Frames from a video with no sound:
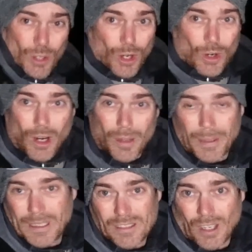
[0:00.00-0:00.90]
got quite a
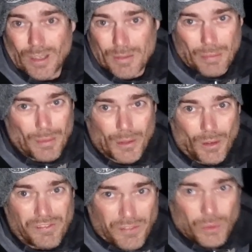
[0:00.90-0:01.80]
bit of time. I've probably
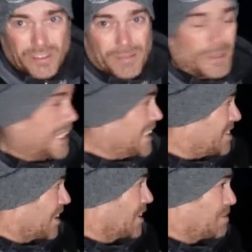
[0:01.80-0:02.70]
got 40 minutes,
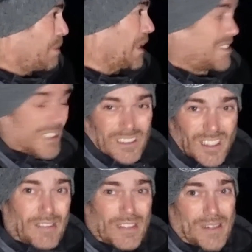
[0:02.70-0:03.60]
so basically, because
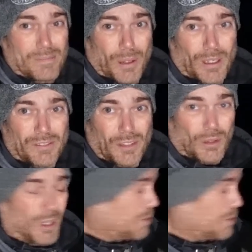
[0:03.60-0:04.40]
I haven't had a bite for quite